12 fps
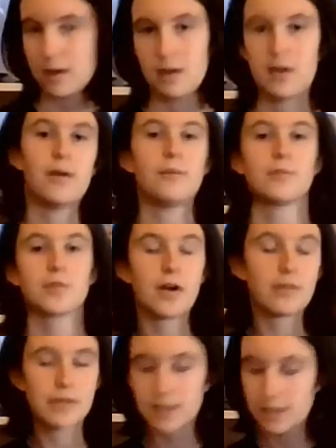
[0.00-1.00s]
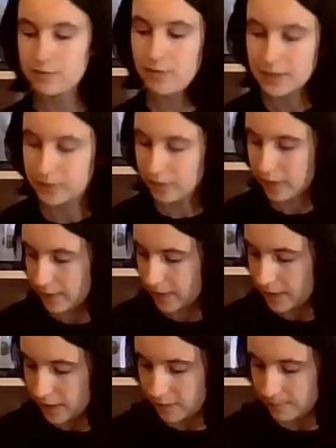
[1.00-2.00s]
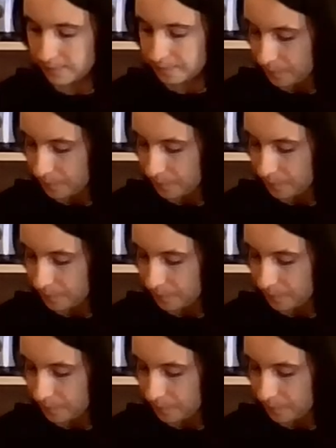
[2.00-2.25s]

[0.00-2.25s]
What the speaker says: So I really advise looking there.